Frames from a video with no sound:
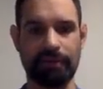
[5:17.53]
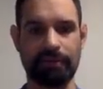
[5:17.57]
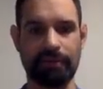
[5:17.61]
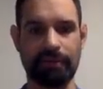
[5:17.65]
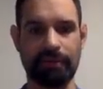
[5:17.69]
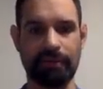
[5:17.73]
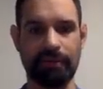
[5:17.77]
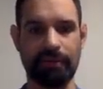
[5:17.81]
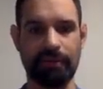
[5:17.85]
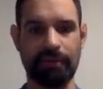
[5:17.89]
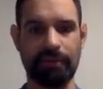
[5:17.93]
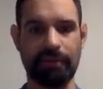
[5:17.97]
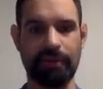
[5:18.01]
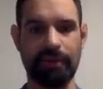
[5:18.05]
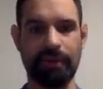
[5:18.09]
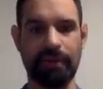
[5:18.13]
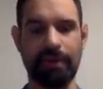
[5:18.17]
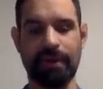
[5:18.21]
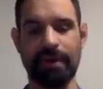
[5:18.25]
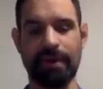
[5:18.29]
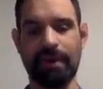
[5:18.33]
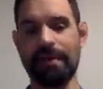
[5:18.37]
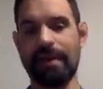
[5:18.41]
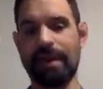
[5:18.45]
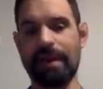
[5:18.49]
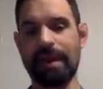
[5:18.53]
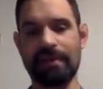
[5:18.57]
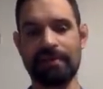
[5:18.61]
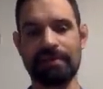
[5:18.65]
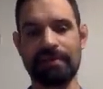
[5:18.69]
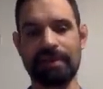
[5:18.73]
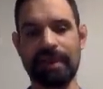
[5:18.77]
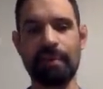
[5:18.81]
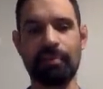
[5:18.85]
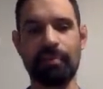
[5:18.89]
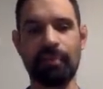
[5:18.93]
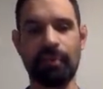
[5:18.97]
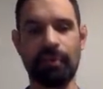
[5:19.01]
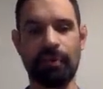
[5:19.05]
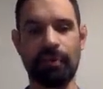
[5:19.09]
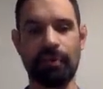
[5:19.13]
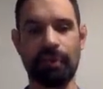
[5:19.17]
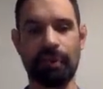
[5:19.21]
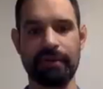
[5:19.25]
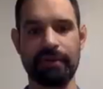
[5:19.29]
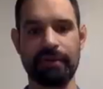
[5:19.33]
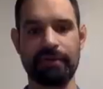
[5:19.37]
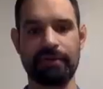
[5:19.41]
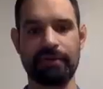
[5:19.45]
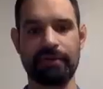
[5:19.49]
So in that example,
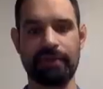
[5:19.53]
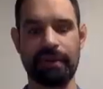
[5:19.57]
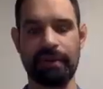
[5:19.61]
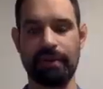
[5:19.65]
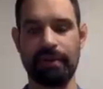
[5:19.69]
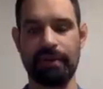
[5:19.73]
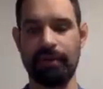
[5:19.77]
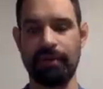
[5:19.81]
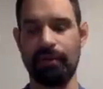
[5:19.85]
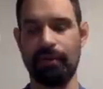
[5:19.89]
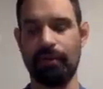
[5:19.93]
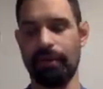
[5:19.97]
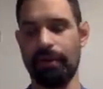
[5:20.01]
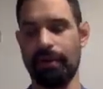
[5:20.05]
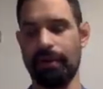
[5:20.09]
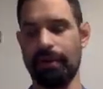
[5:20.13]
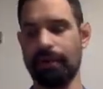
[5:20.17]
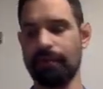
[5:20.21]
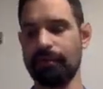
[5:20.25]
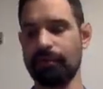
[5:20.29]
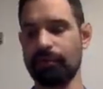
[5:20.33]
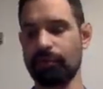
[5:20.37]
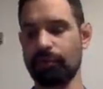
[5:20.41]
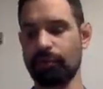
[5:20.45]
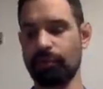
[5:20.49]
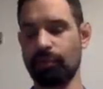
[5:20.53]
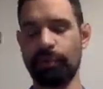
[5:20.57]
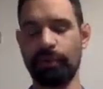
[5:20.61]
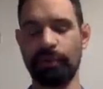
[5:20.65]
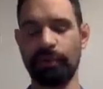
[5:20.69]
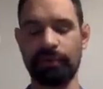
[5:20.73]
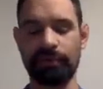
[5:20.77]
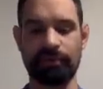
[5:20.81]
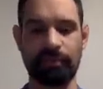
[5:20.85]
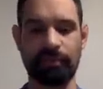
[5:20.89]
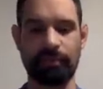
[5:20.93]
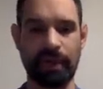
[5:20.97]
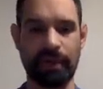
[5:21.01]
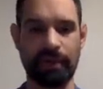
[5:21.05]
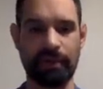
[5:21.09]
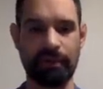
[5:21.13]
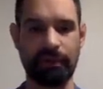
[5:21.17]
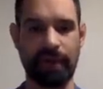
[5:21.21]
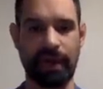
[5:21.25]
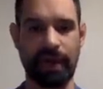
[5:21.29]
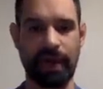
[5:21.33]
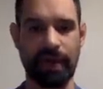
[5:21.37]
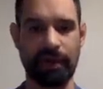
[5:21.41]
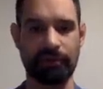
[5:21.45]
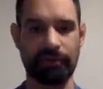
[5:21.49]
let's say an unscrupulous
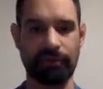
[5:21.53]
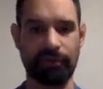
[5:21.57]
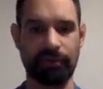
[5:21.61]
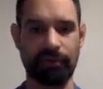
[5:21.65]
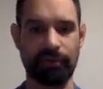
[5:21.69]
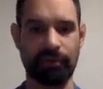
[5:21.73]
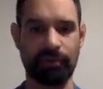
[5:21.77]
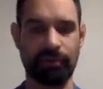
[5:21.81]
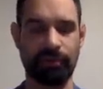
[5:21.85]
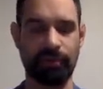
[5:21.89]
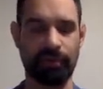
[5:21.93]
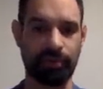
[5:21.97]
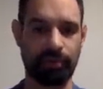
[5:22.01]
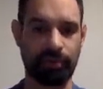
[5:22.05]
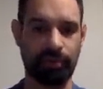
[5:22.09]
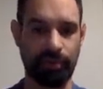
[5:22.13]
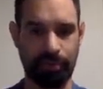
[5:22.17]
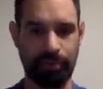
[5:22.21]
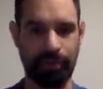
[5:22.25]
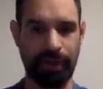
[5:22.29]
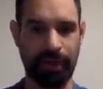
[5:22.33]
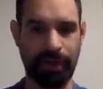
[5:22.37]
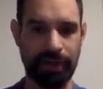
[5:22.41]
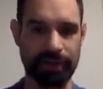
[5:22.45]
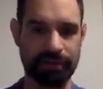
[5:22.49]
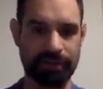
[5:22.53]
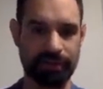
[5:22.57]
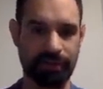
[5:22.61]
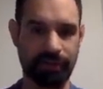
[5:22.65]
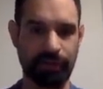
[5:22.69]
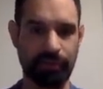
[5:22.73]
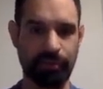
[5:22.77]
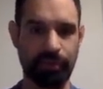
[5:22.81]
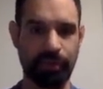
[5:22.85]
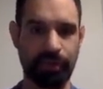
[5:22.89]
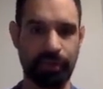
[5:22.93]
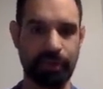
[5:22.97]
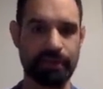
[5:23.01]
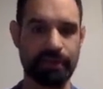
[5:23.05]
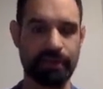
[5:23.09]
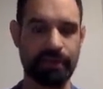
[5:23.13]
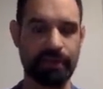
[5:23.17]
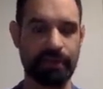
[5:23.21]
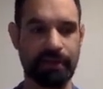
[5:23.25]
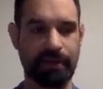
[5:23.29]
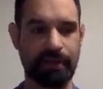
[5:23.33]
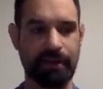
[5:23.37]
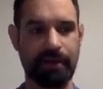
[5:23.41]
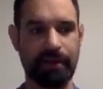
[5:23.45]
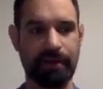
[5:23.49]
manufacturer put a proprietary blend
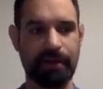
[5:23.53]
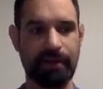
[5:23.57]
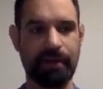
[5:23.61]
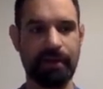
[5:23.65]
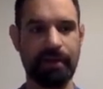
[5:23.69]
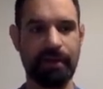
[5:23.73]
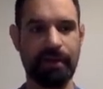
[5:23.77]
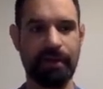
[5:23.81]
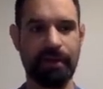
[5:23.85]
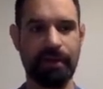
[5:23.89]
in there